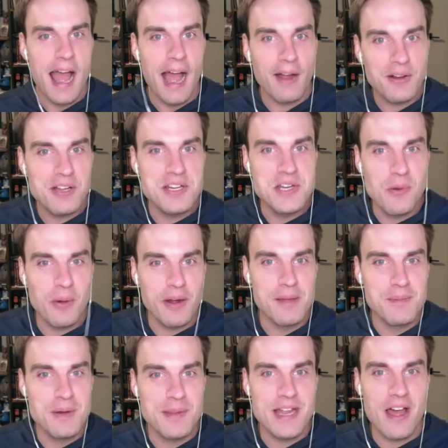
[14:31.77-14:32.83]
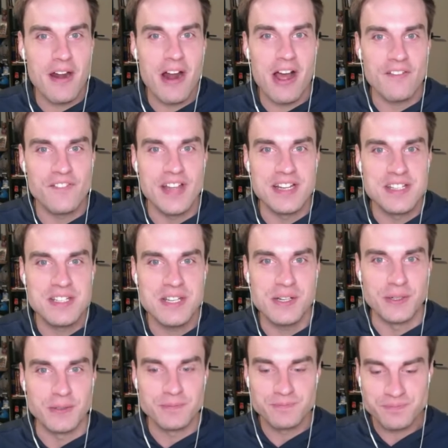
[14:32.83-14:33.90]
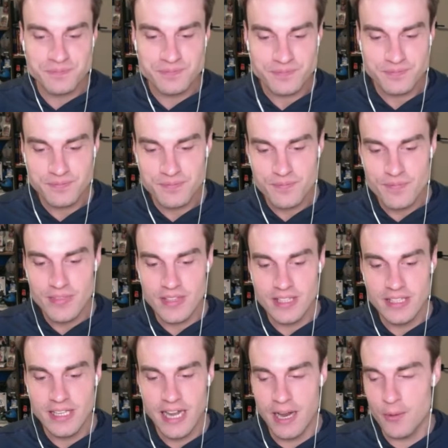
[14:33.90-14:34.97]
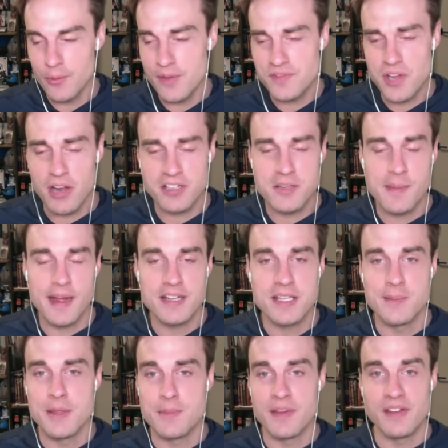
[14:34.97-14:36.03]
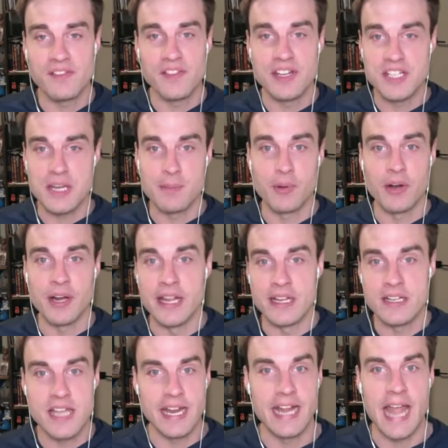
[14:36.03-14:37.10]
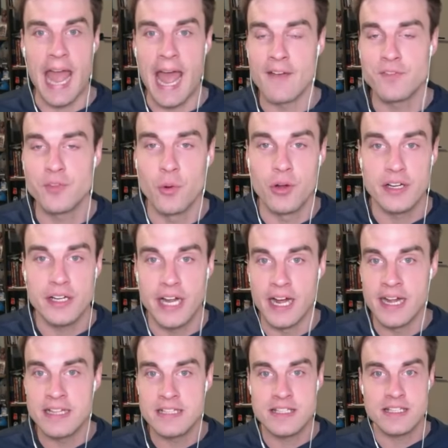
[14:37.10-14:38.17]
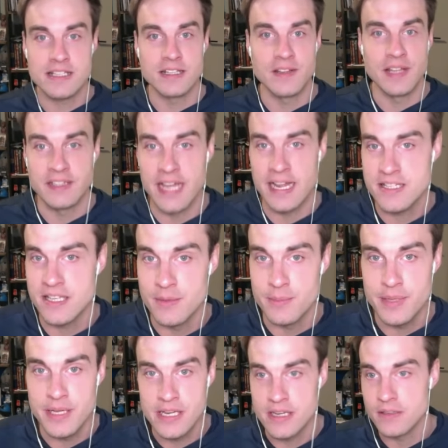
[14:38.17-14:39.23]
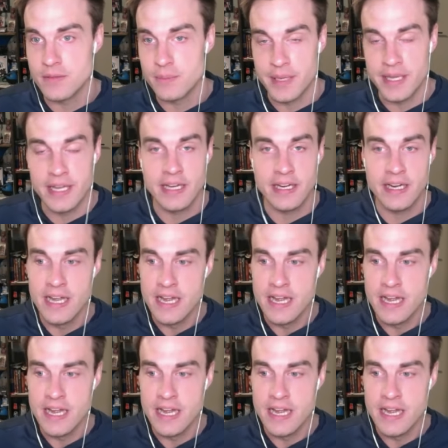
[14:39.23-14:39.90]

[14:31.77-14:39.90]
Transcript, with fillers: how good do you want him to be on offense too? we've talked about some of the benefits he brings, like half court cuts. Think that's going to be big.